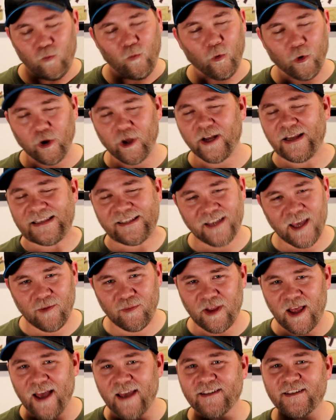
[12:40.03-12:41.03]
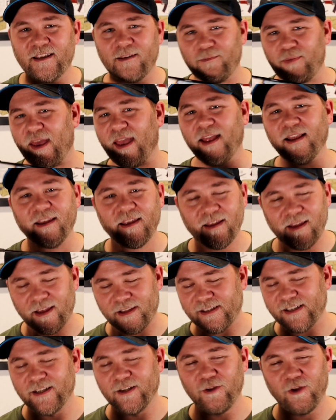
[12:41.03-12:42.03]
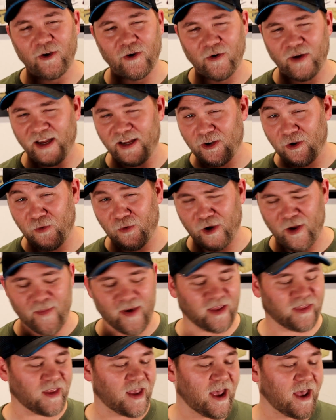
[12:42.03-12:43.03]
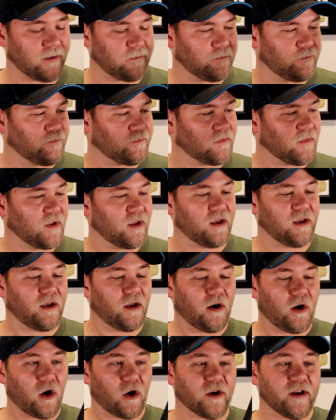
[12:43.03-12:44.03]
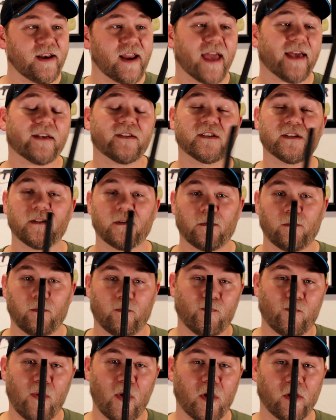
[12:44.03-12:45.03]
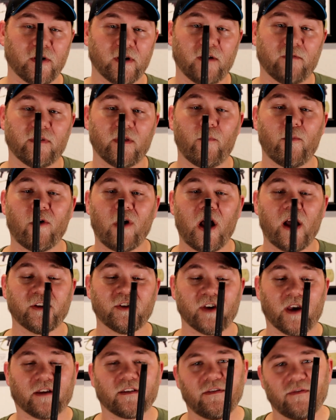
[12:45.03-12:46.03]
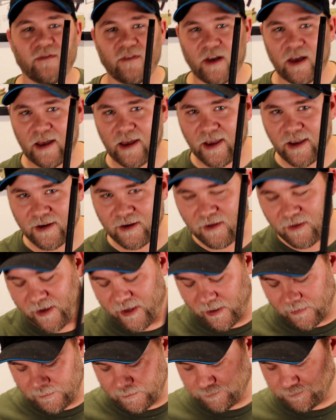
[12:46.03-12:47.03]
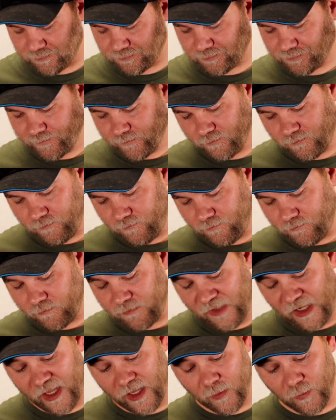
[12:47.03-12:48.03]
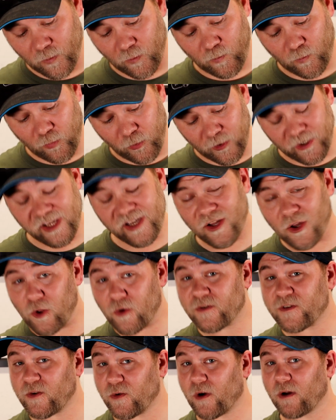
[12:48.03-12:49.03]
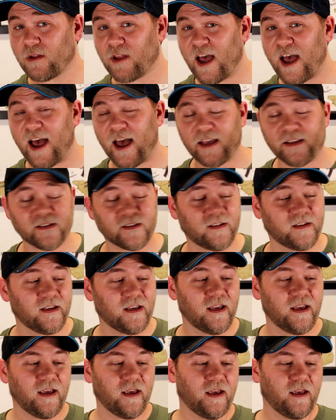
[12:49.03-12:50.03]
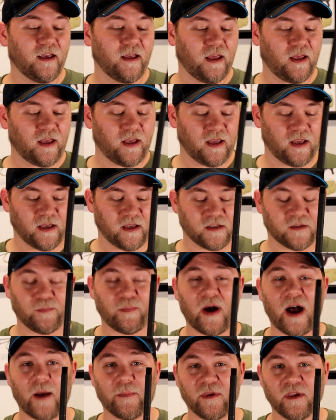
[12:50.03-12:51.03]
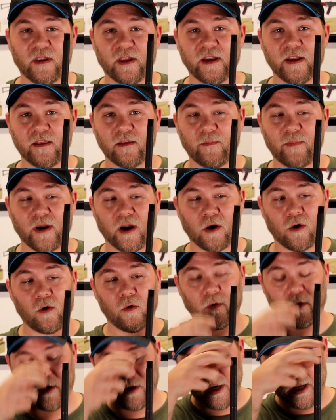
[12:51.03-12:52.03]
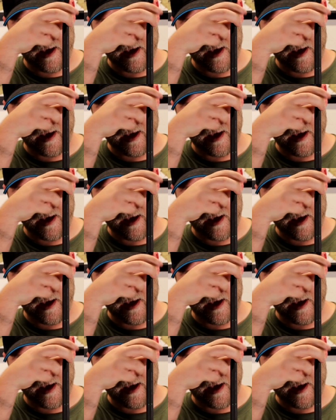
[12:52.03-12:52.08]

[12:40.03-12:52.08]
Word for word: We're going to sandblast it, paint it. It's going to look great. Don't worry about that. Our next part of the project, finally, and pretty close to our last, is populating the barrel. We're going